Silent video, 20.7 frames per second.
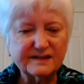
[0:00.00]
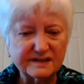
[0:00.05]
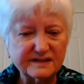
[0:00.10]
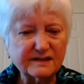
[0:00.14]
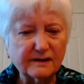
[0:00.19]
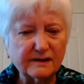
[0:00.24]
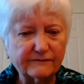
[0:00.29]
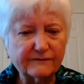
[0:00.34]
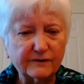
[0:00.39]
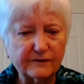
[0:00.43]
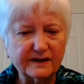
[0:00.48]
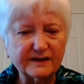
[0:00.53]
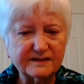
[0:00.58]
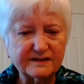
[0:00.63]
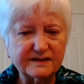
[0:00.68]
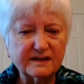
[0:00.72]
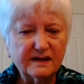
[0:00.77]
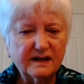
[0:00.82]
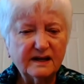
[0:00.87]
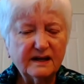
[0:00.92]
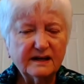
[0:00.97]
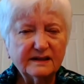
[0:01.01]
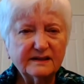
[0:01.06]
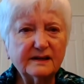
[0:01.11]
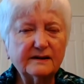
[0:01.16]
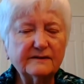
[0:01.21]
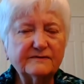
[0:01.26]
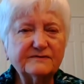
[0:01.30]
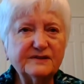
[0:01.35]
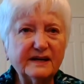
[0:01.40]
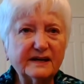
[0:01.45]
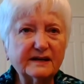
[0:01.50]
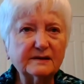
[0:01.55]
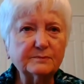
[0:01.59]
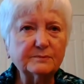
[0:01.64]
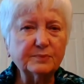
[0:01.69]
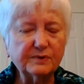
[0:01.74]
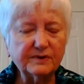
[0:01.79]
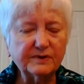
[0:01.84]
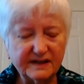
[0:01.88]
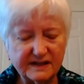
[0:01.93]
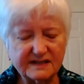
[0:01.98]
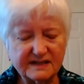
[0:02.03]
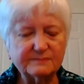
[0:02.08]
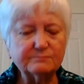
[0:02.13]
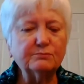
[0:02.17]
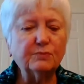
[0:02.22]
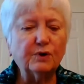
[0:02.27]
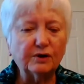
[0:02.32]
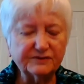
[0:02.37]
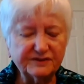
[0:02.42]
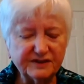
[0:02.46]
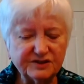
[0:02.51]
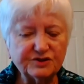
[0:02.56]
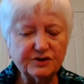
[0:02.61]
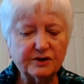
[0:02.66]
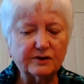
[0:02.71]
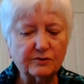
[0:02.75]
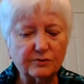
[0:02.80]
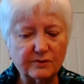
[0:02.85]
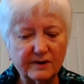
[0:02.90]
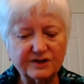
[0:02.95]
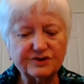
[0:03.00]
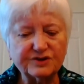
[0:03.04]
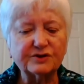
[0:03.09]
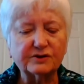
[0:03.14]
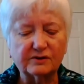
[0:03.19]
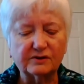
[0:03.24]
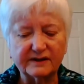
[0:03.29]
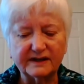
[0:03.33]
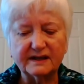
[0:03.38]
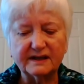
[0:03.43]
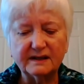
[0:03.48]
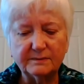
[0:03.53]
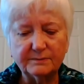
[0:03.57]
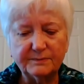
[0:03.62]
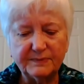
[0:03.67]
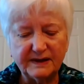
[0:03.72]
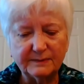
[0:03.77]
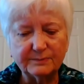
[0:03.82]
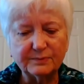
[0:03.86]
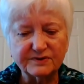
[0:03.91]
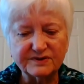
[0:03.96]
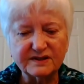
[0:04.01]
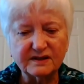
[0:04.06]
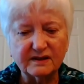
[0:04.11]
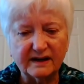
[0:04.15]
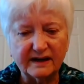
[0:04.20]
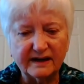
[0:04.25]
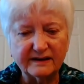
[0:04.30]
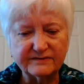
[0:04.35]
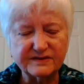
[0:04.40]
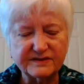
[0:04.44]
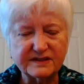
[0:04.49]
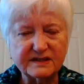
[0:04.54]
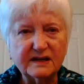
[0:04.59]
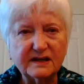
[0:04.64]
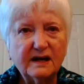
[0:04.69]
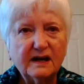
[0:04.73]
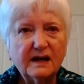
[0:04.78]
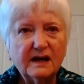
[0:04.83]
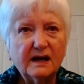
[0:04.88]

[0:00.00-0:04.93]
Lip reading: sufferings that have taken place multi-generationally in people's lives,